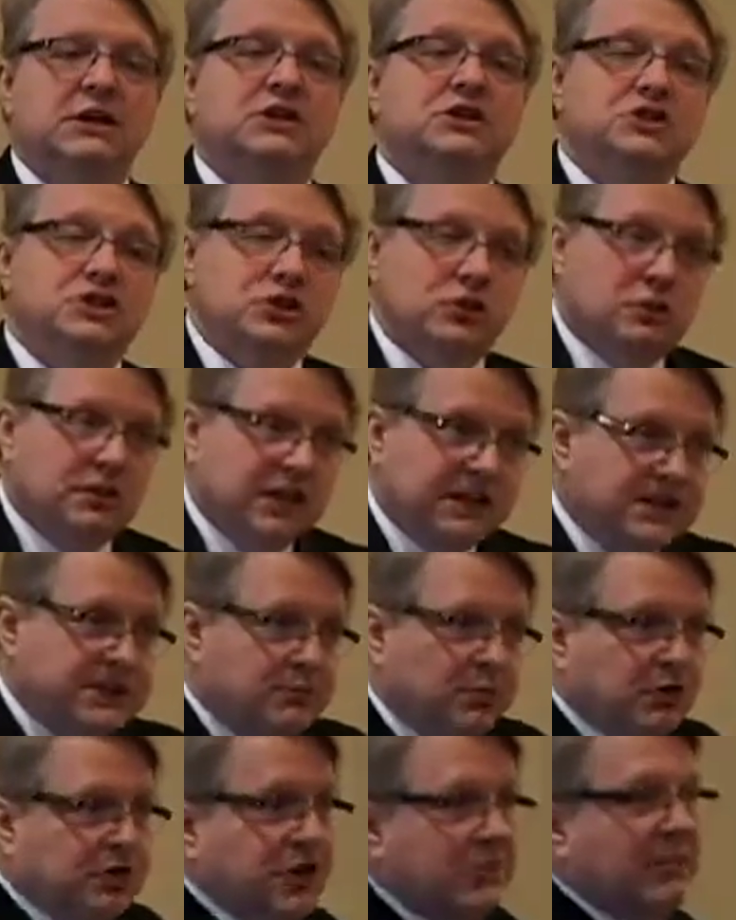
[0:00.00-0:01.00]
So let's
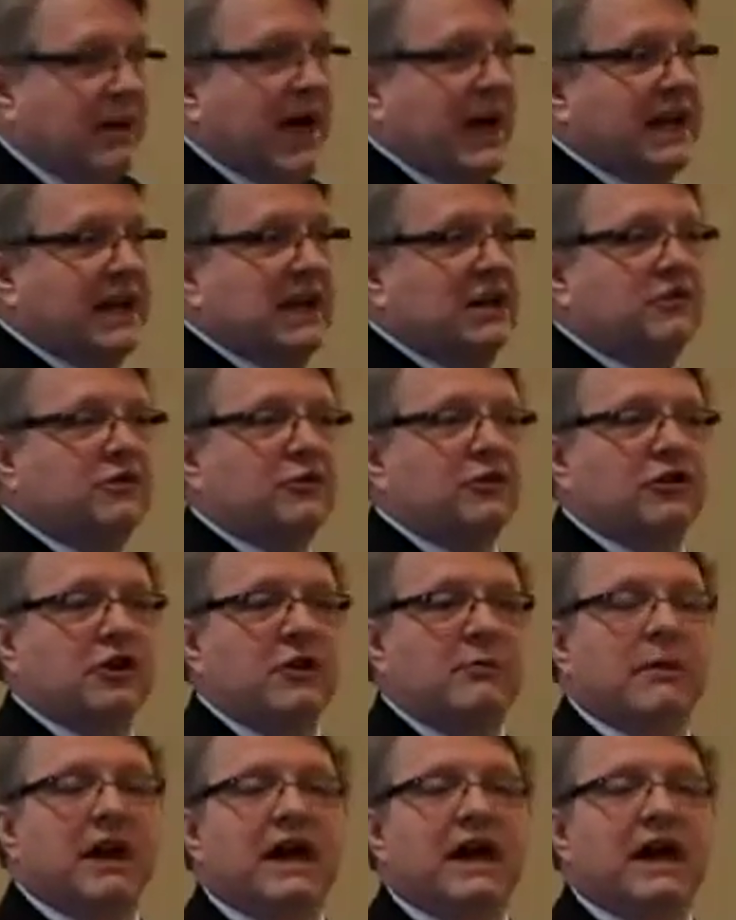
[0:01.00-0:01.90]
put them back in for them,